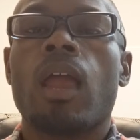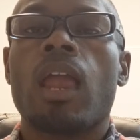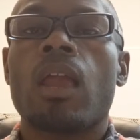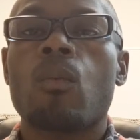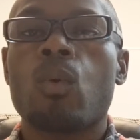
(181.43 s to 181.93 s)

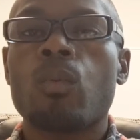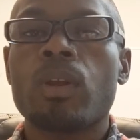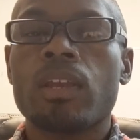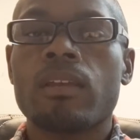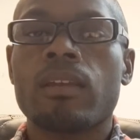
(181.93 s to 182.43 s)
And when
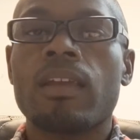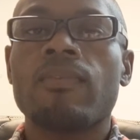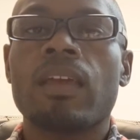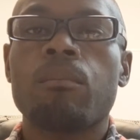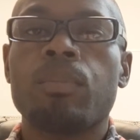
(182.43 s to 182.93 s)
we
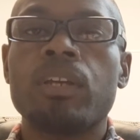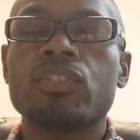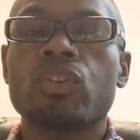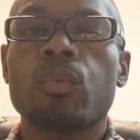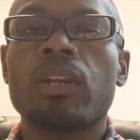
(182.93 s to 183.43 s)
get that
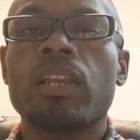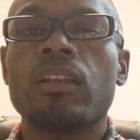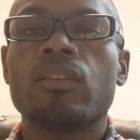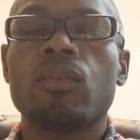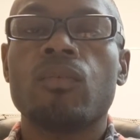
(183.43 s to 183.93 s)
picture, we
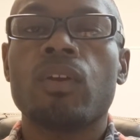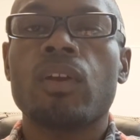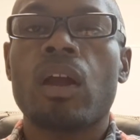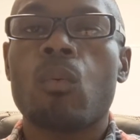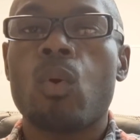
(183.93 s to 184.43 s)
need to
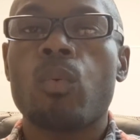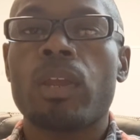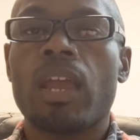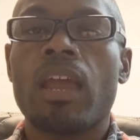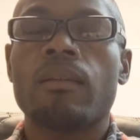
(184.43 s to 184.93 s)
figure out where
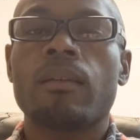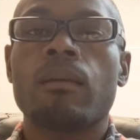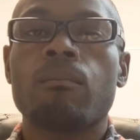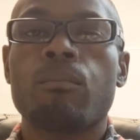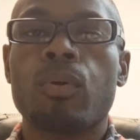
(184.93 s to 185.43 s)
we at
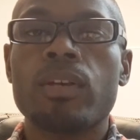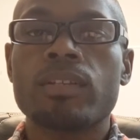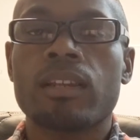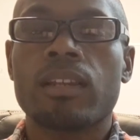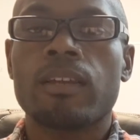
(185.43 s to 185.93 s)

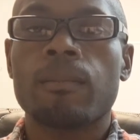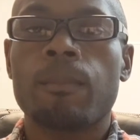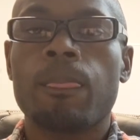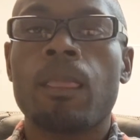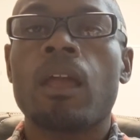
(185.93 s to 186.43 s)
presently
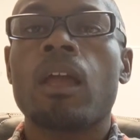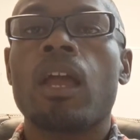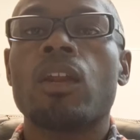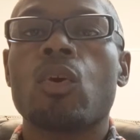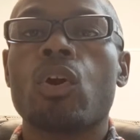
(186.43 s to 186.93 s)

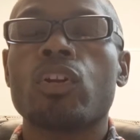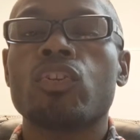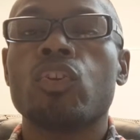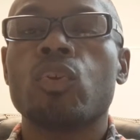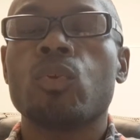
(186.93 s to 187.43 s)
in order
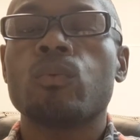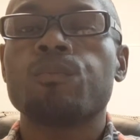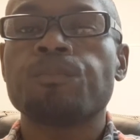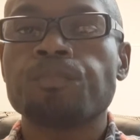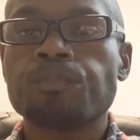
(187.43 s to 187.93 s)
to
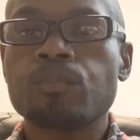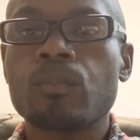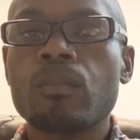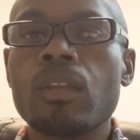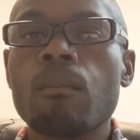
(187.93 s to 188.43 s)

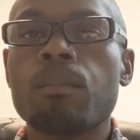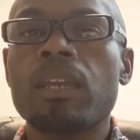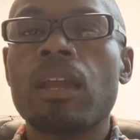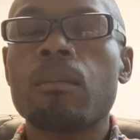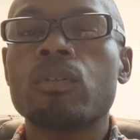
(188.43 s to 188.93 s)

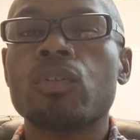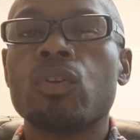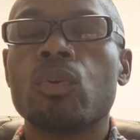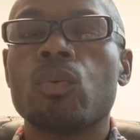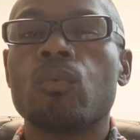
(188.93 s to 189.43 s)
be able
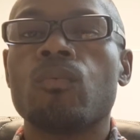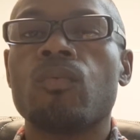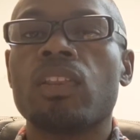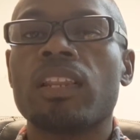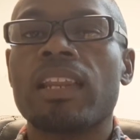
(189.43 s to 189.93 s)
to
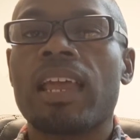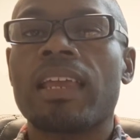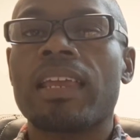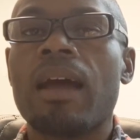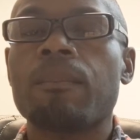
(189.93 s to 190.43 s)
fill in
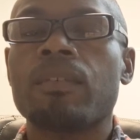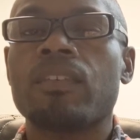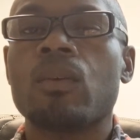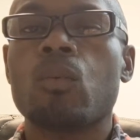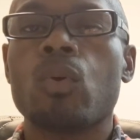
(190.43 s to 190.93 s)
that gap and
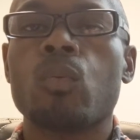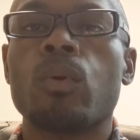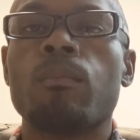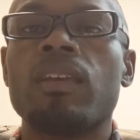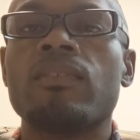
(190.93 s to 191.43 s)
see what
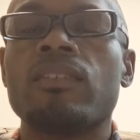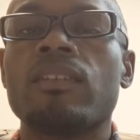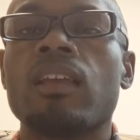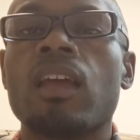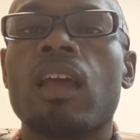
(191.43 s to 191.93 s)
we're
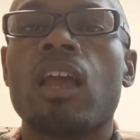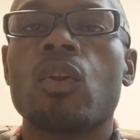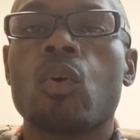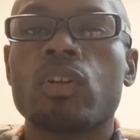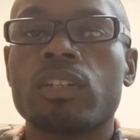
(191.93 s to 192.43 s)
missing
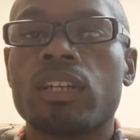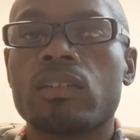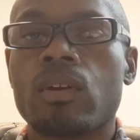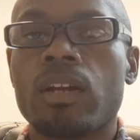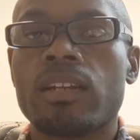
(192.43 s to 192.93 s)
in order to
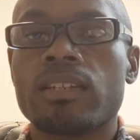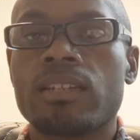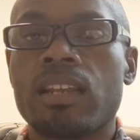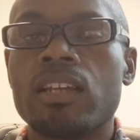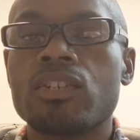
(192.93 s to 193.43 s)
get to our
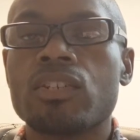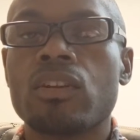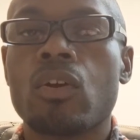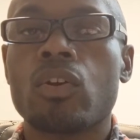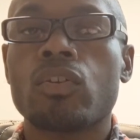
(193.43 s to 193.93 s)

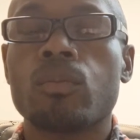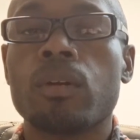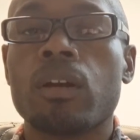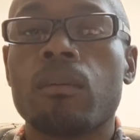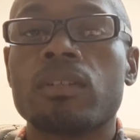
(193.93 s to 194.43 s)
destination, in order to
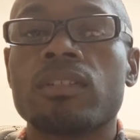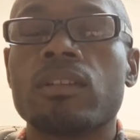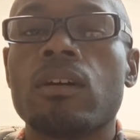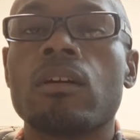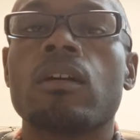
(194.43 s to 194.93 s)
become
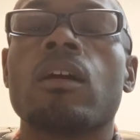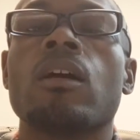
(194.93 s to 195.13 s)
unstuck.